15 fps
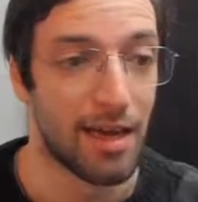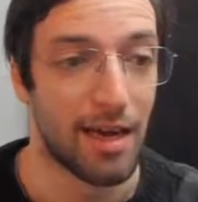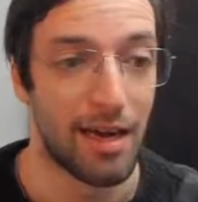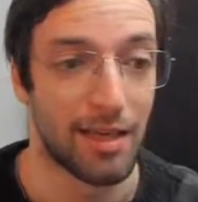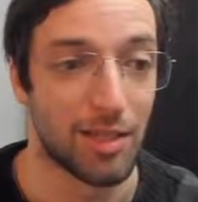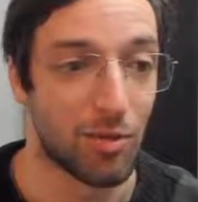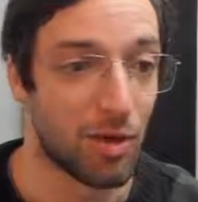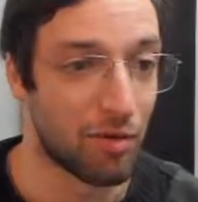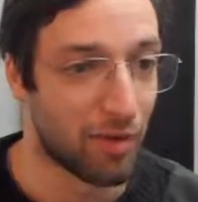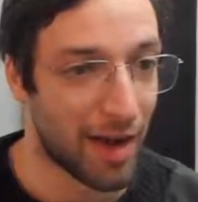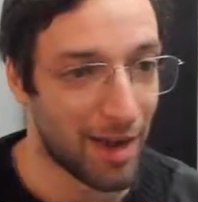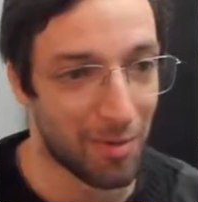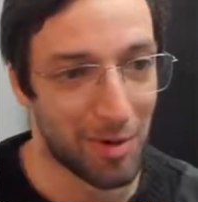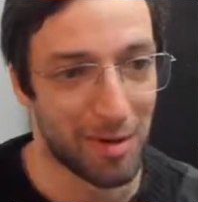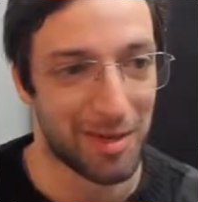So if I
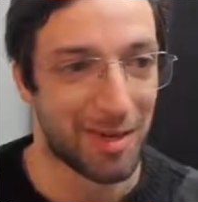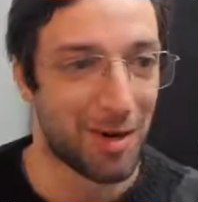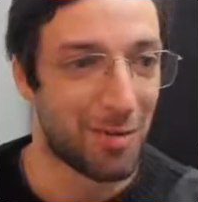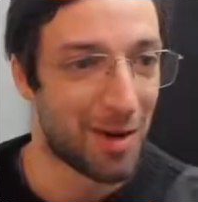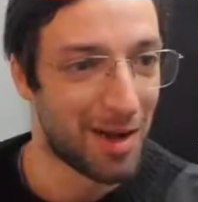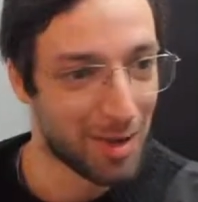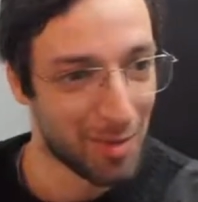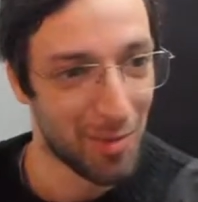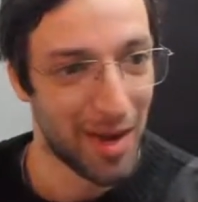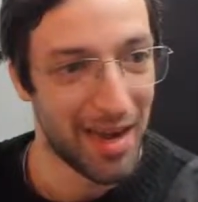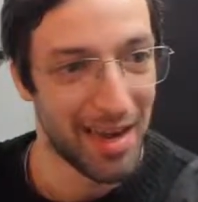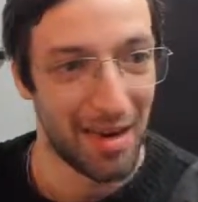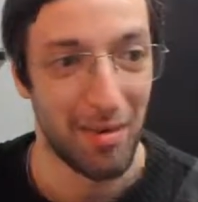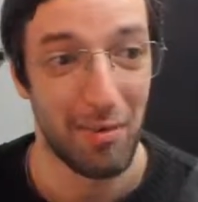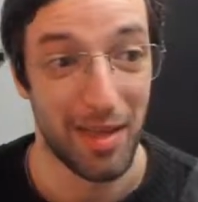were to go all the
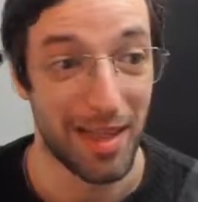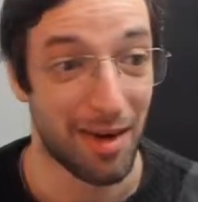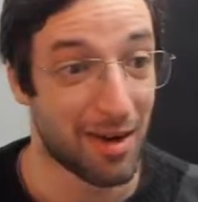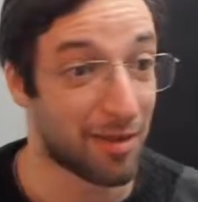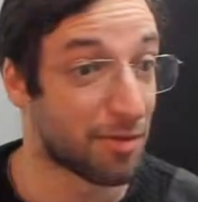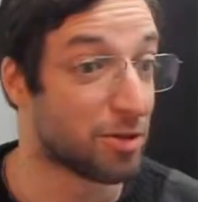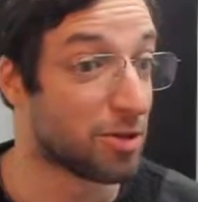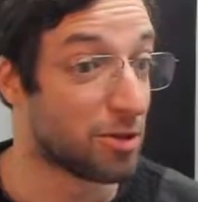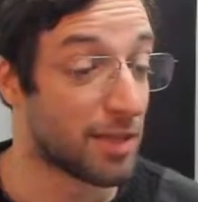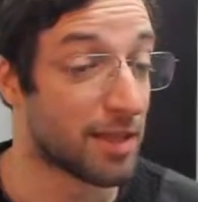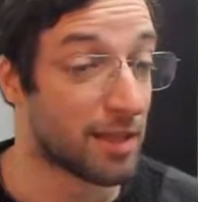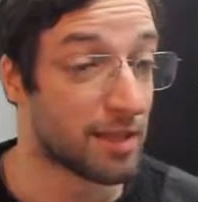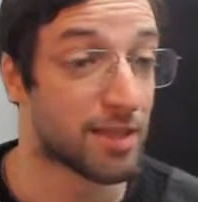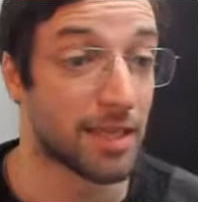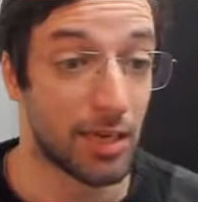way without ever doing
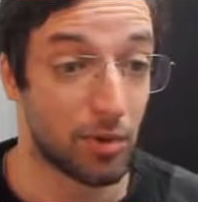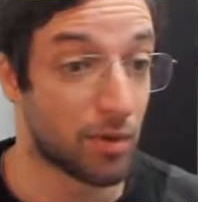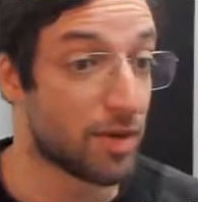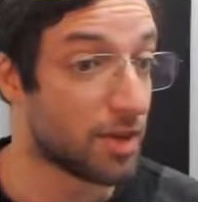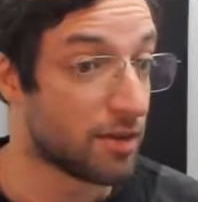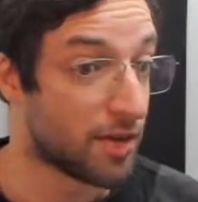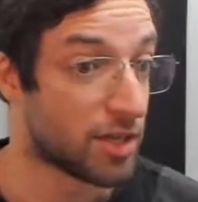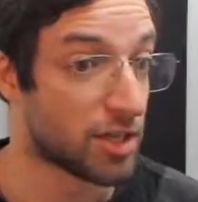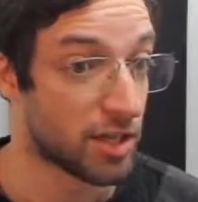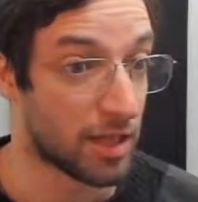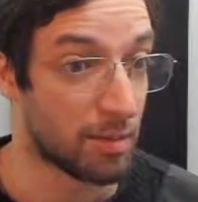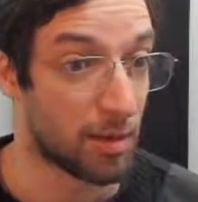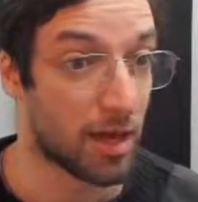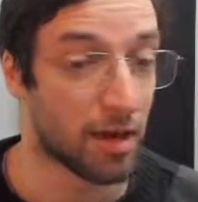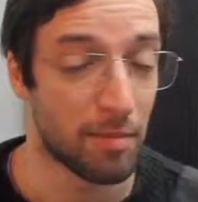this, it will eventually
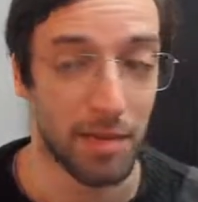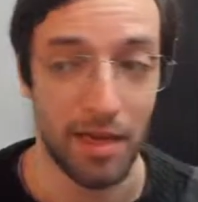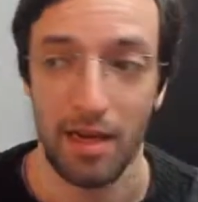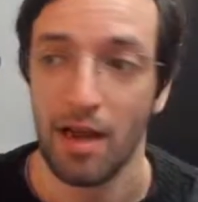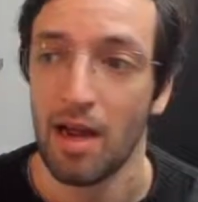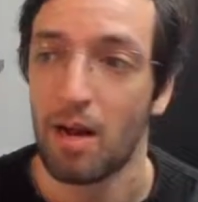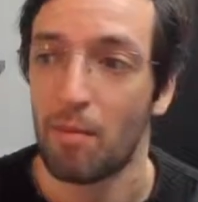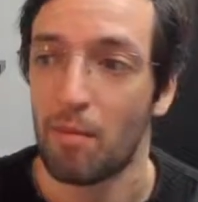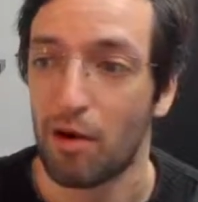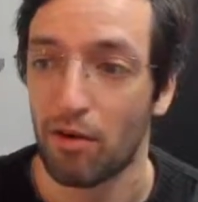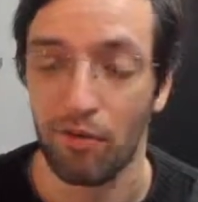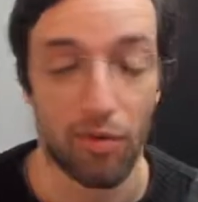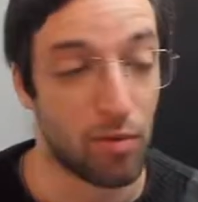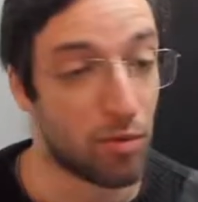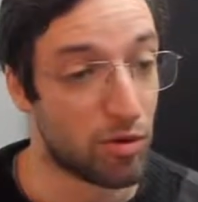block me. But
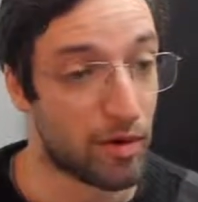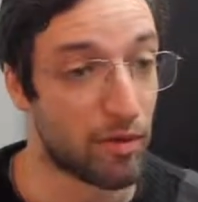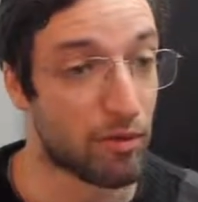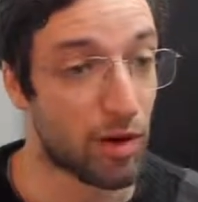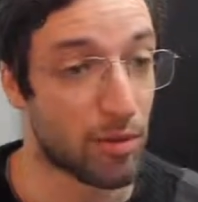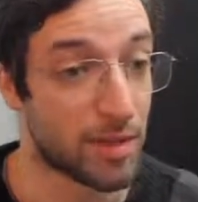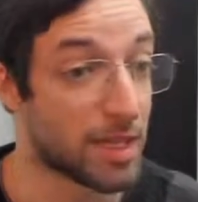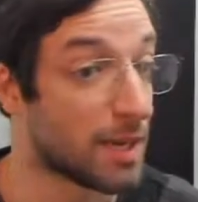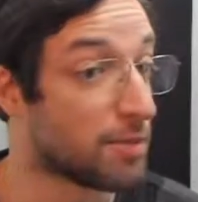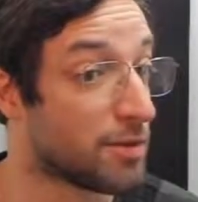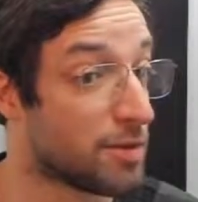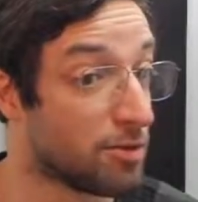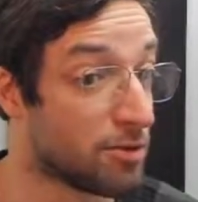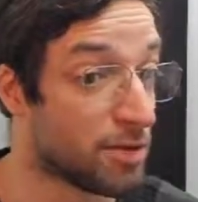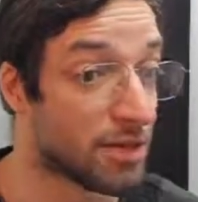for moving from step
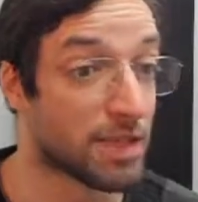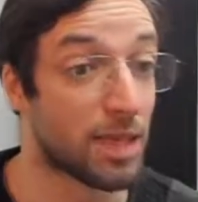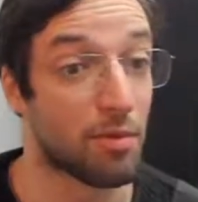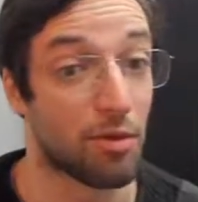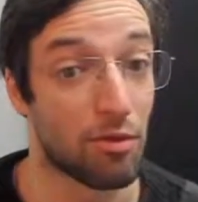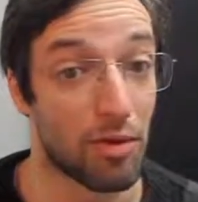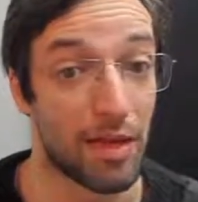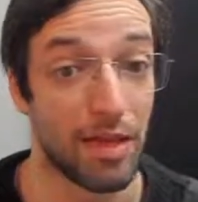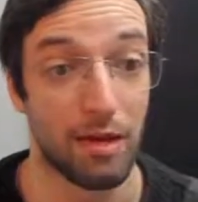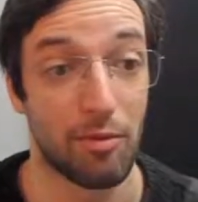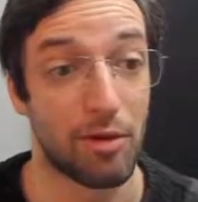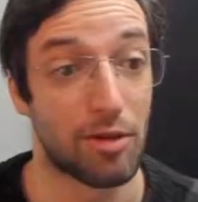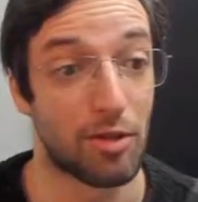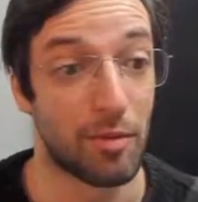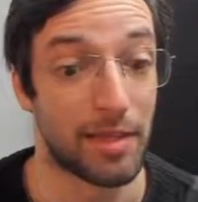2 to step 3, like we're
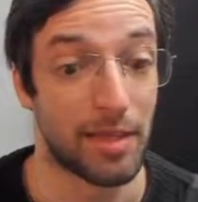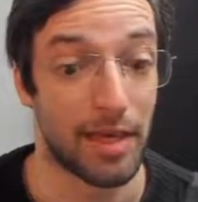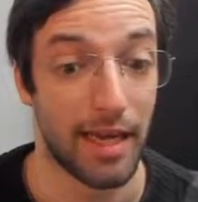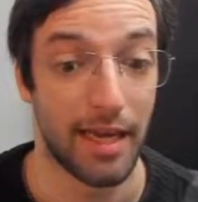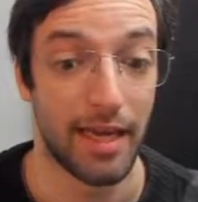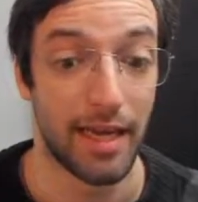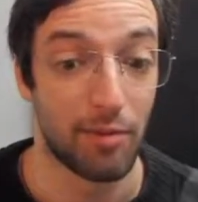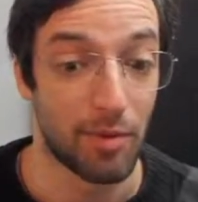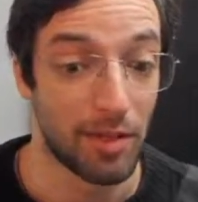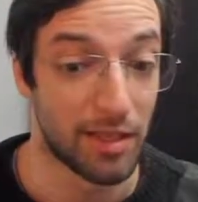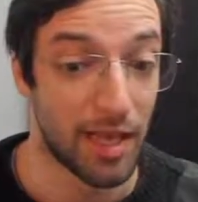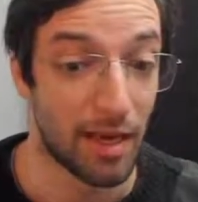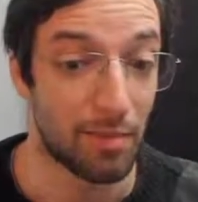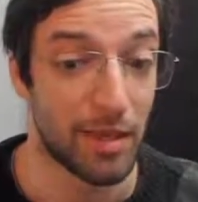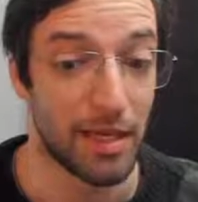doing today, it will
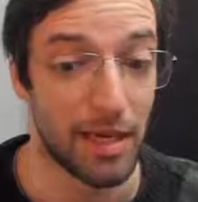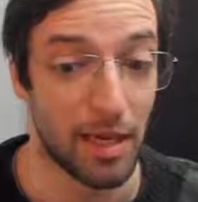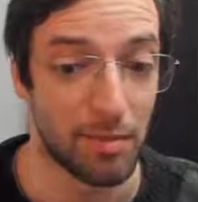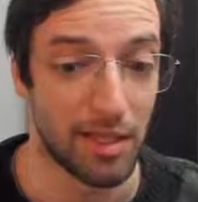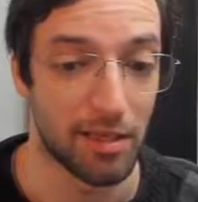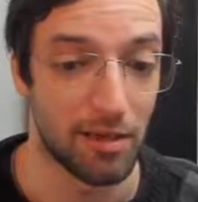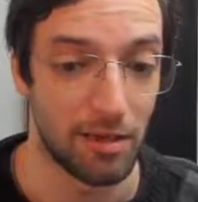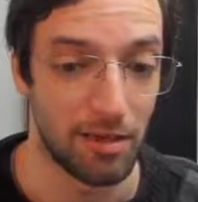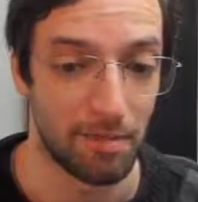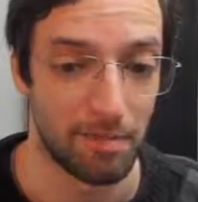not be an obstacle.